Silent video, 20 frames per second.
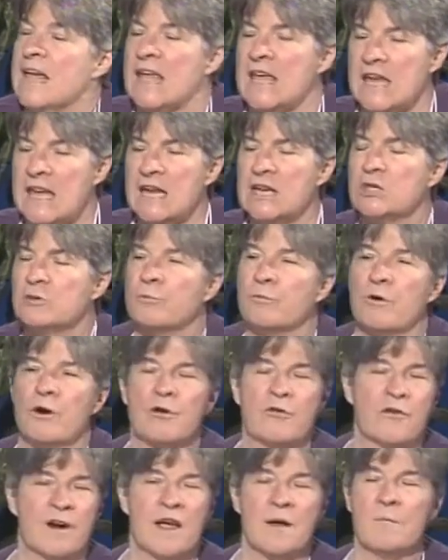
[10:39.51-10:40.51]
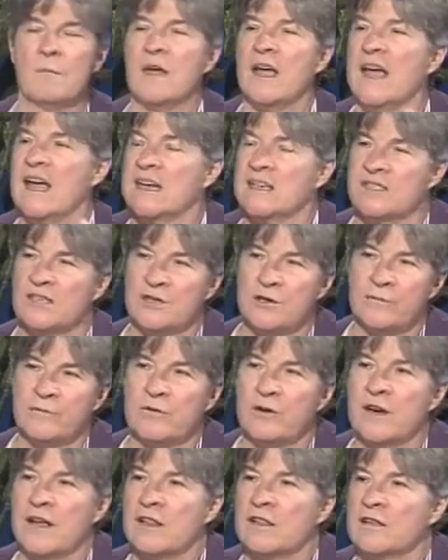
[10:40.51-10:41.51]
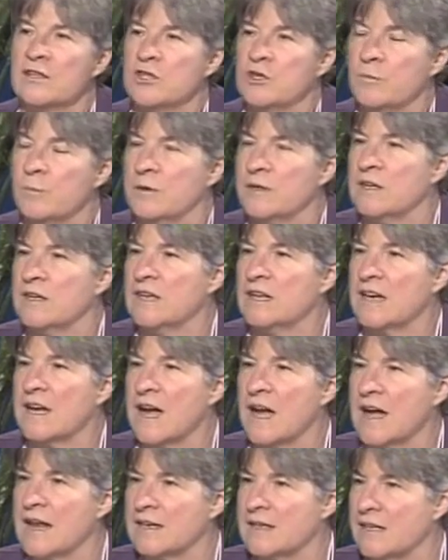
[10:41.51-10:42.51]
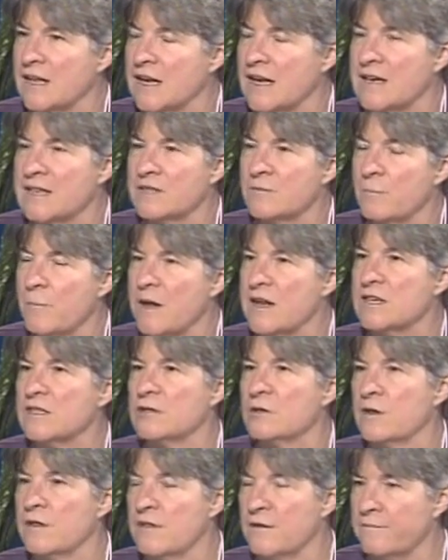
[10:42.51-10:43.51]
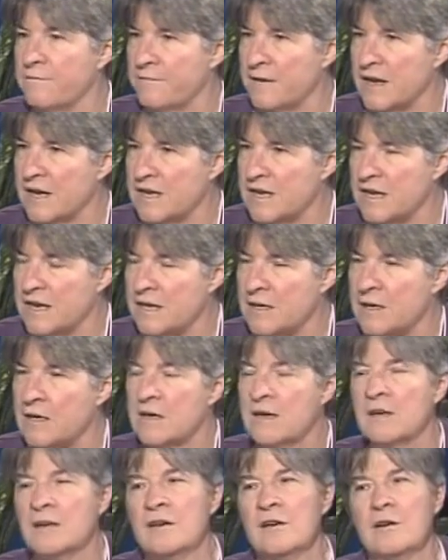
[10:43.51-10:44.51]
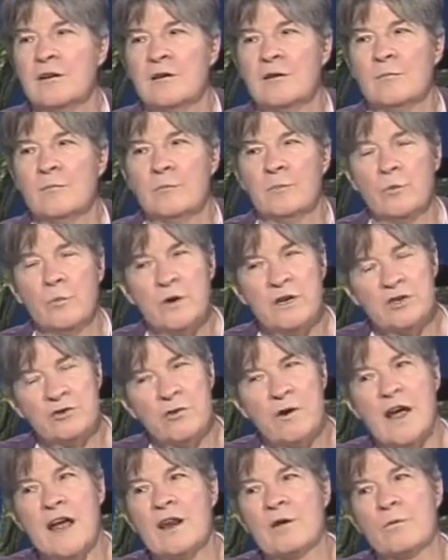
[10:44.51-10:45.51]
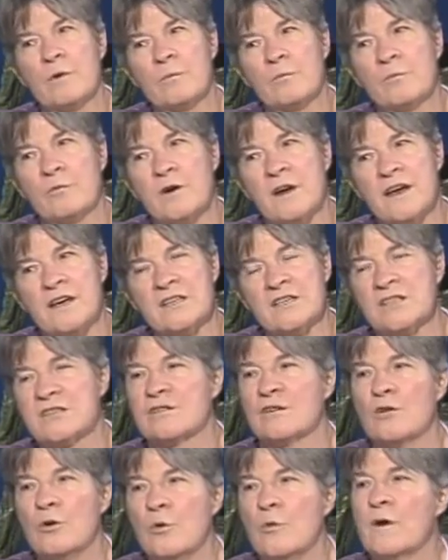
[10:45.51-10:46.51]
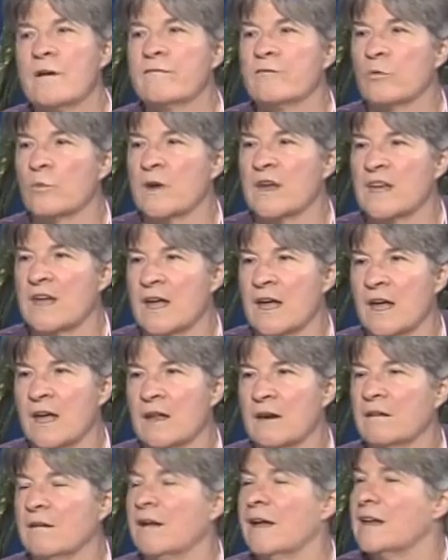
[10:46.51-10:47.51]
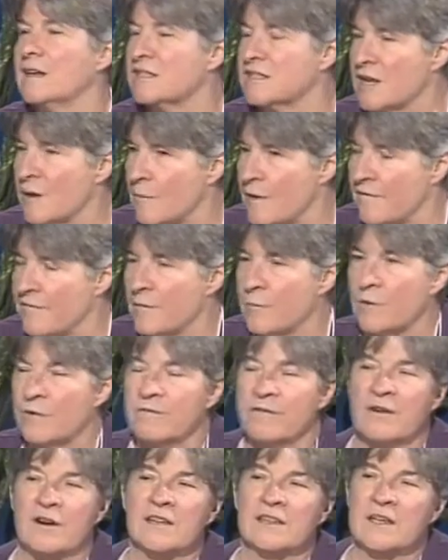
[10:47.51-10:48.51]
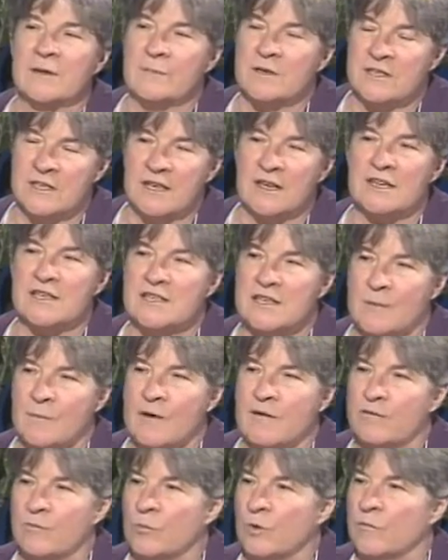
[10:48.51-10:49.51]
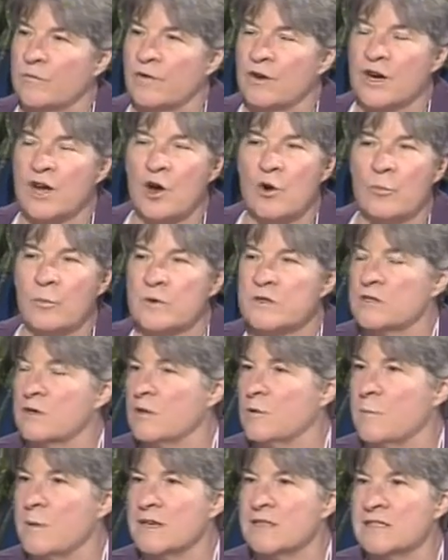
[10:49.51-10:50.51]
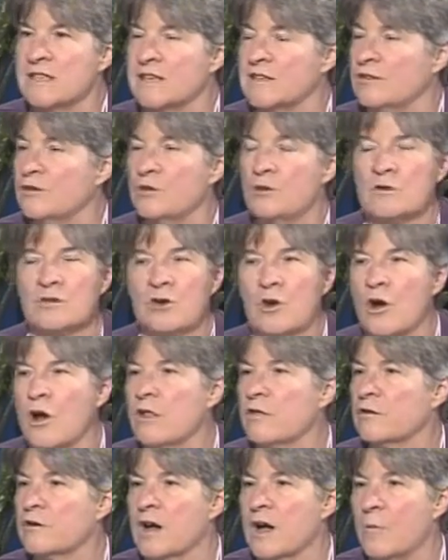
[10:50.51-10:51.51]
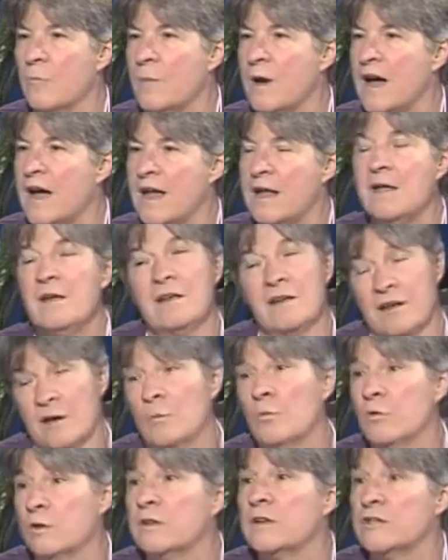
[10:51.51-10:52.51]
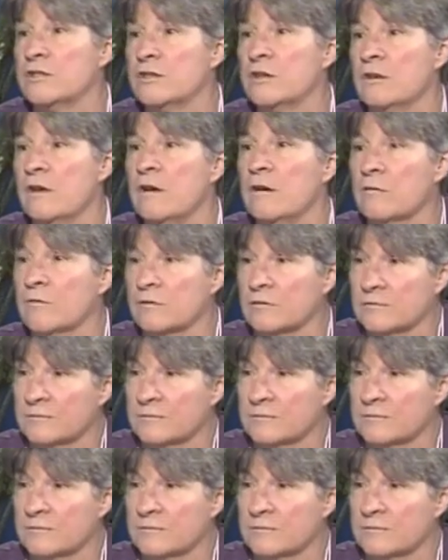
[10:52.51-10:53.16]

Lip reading: Each program has different eligibility guidelines based on the funding, but we try to embrace whoever we can. And some of them are very limiting and some of them are very open. So the best thing to do is call or come by and we'll let you know.